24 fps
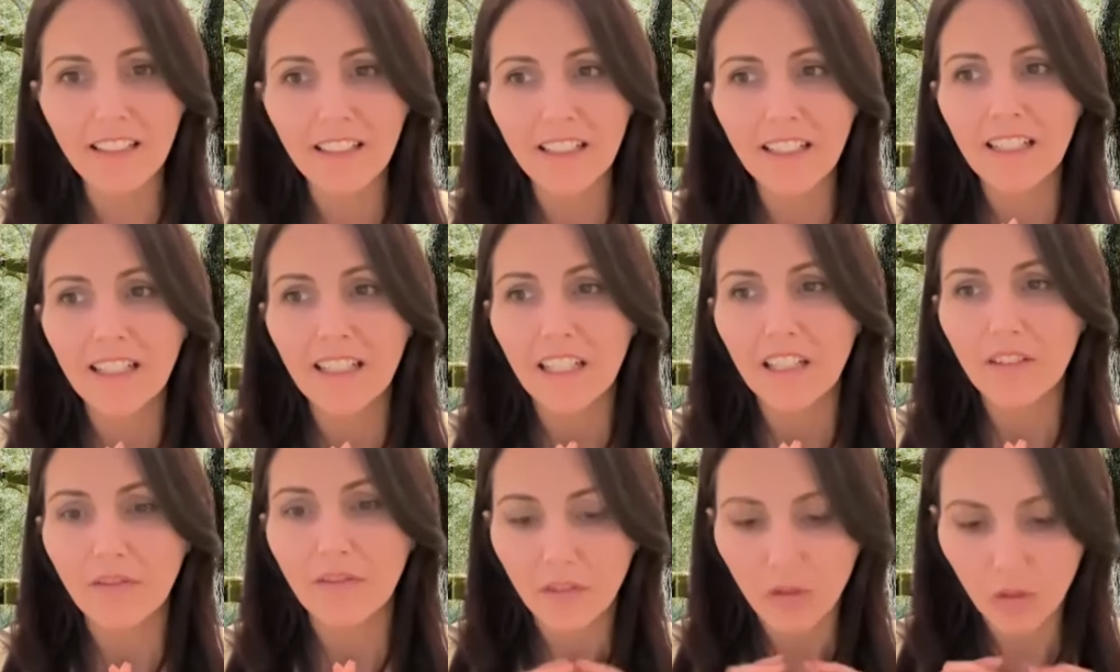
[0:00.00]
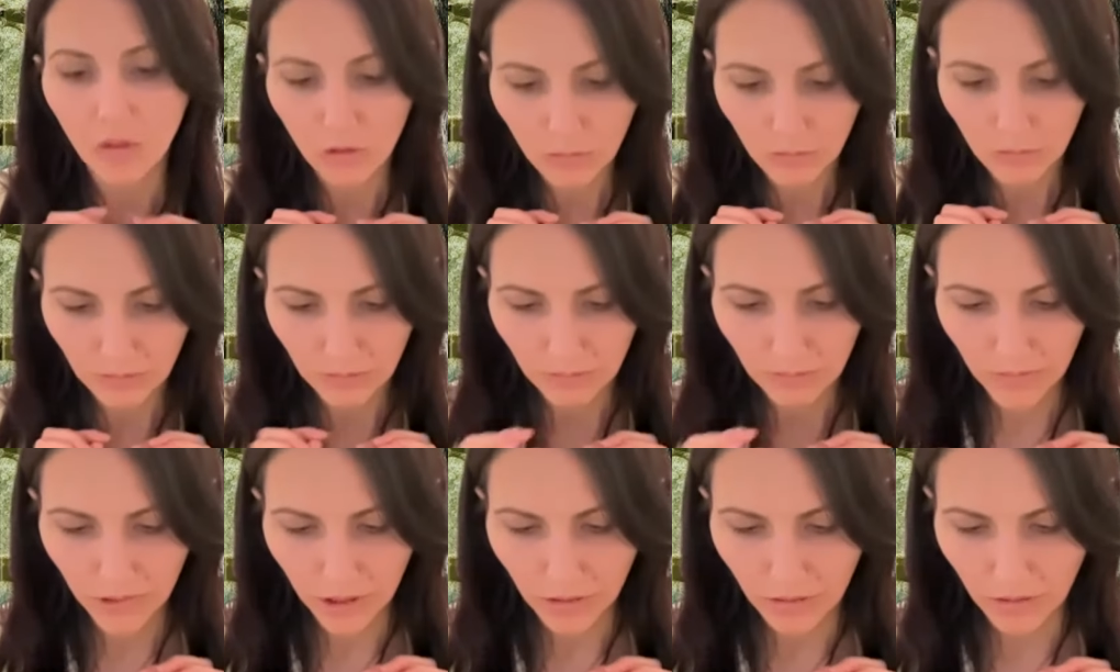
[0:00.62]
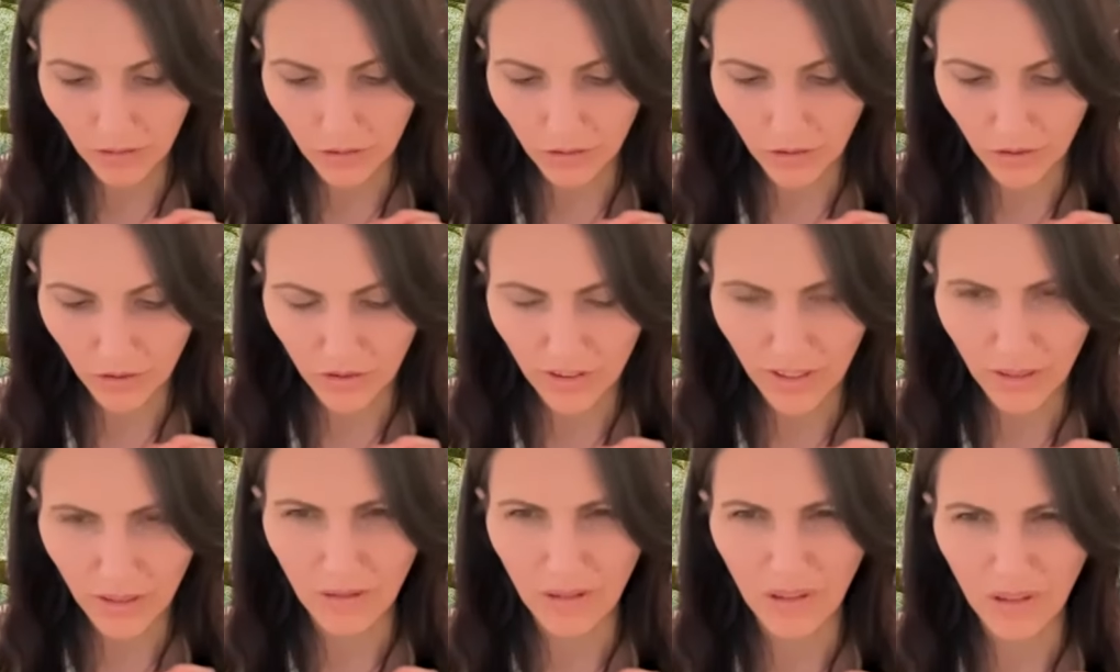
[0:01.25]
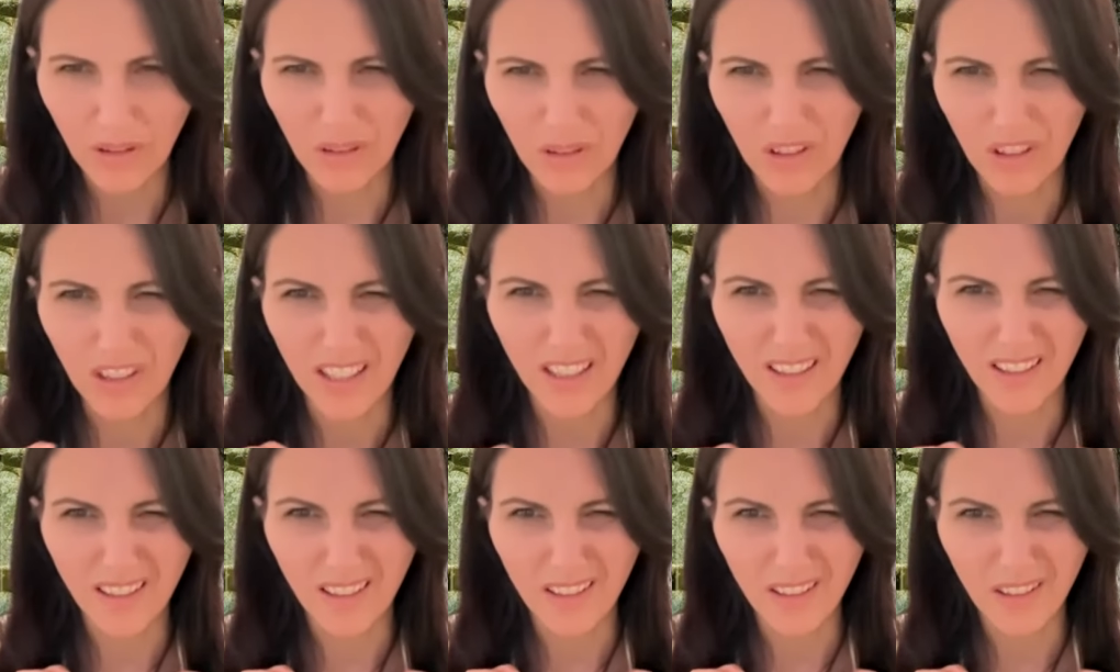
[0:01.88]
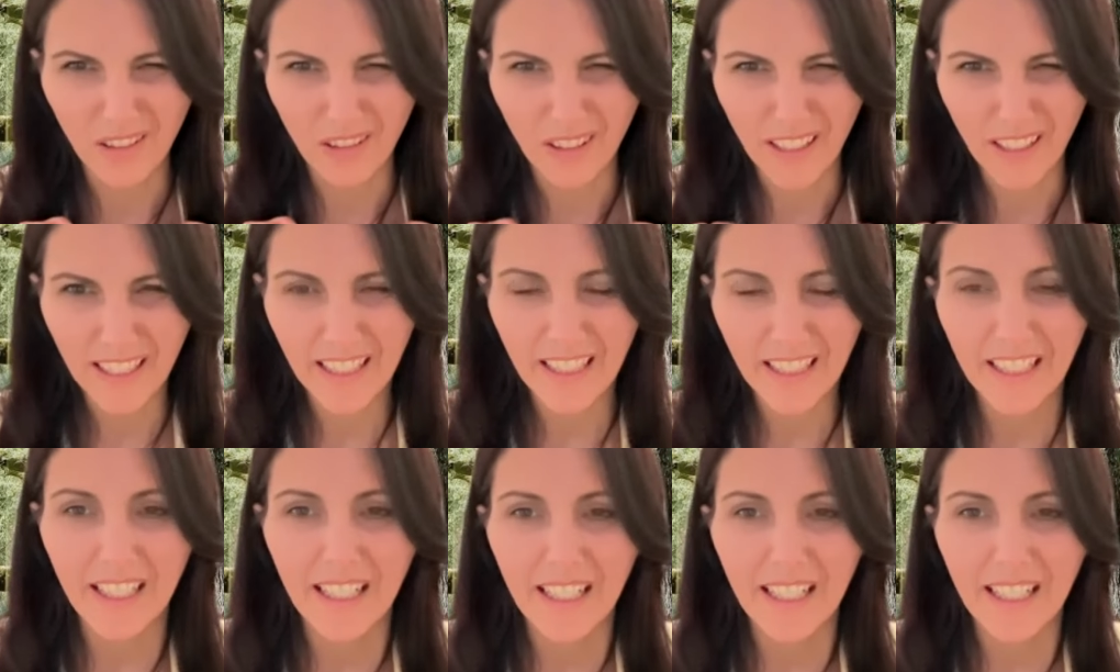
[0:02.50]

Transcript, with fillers: If you, oh gosh, that would have hurt your ears. Sorry.